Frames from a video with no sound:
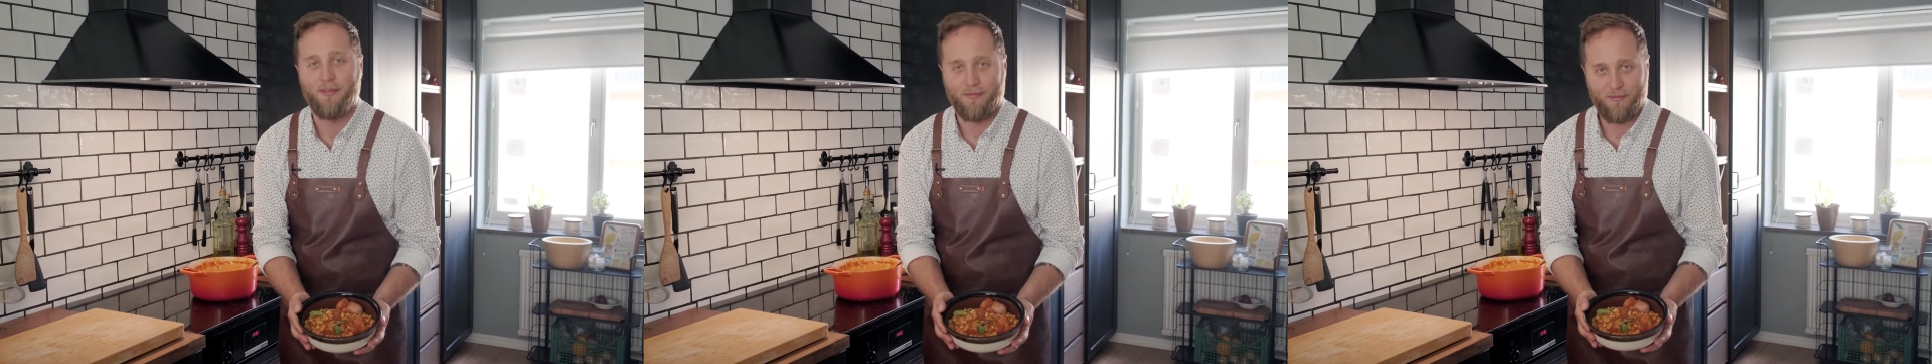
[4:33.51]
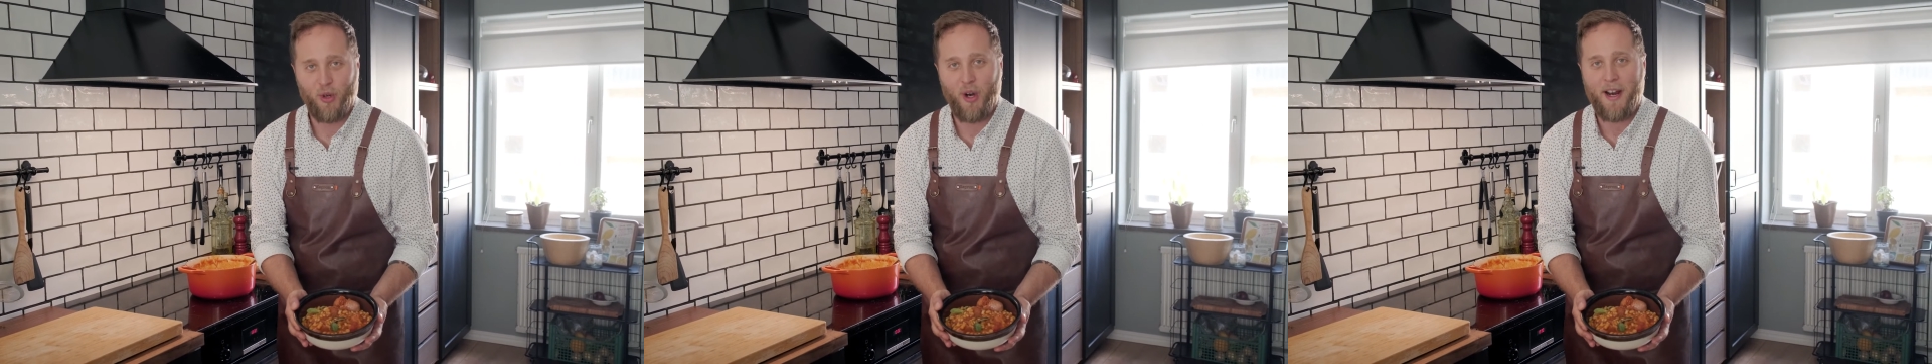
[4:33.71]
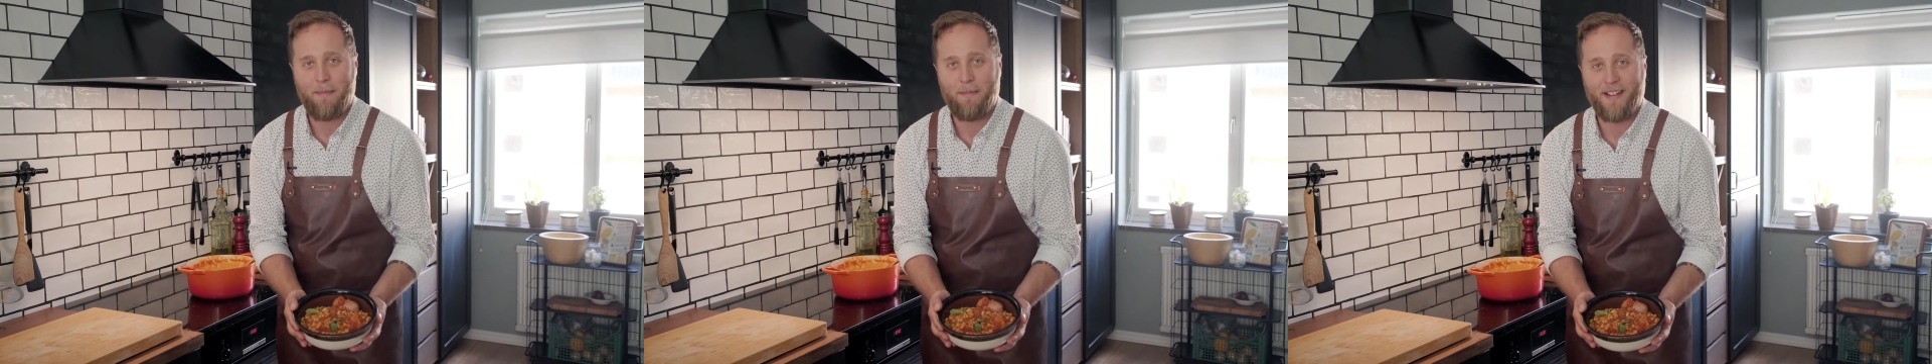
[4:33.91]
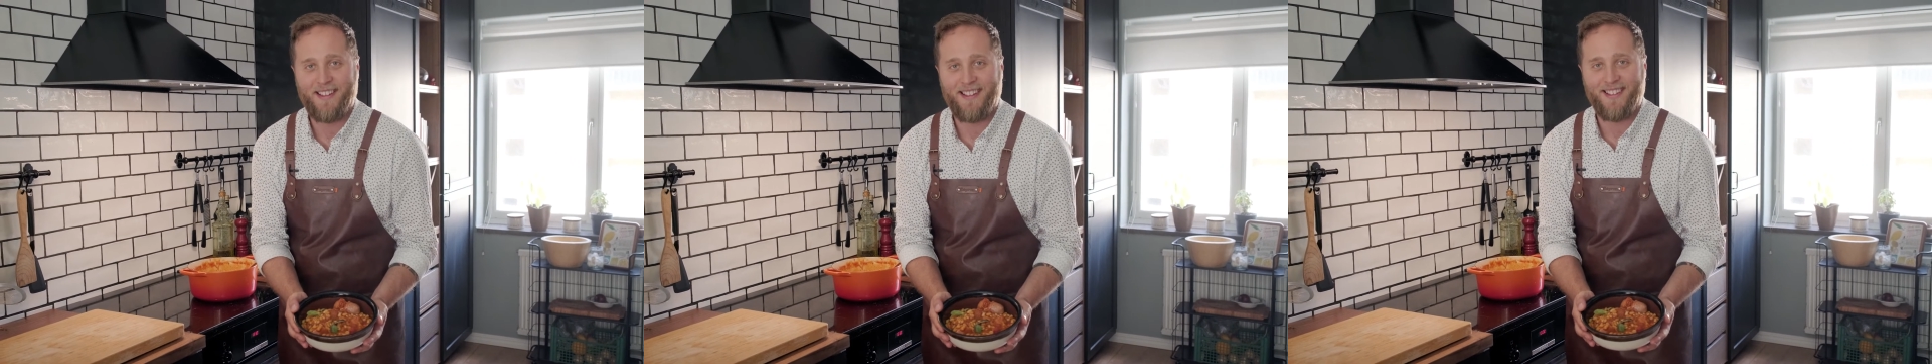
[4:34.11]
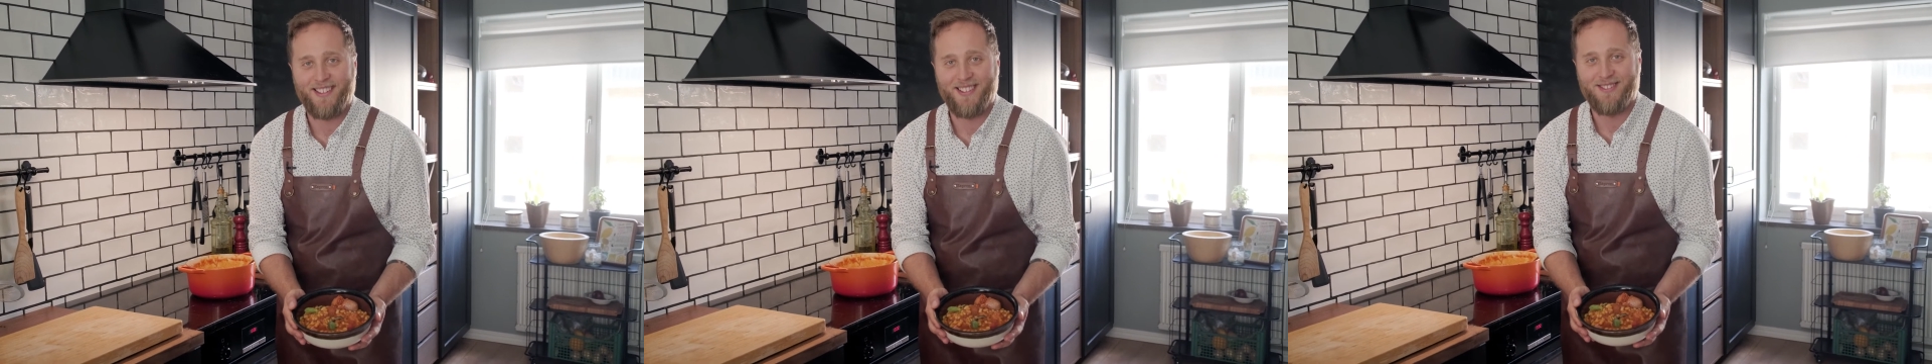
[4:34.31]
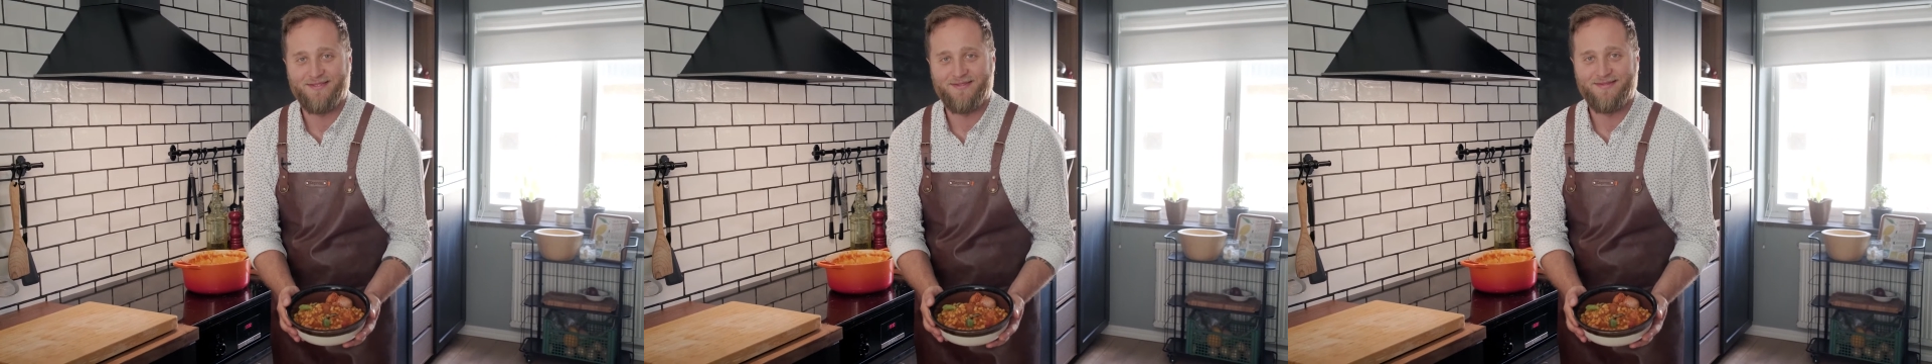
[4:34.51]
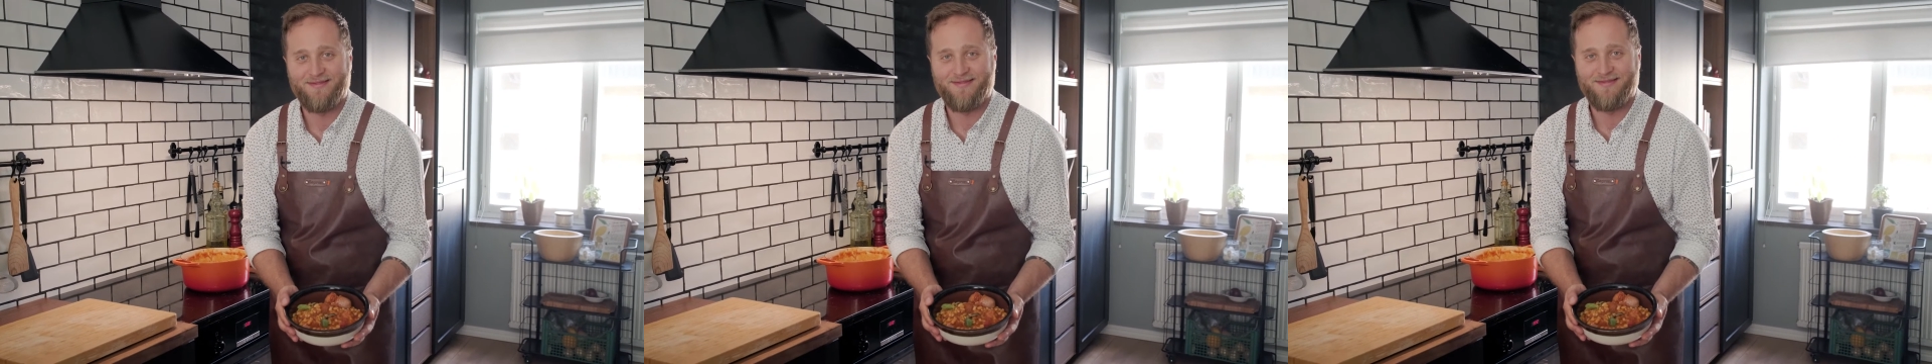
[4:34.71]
Buon appetito!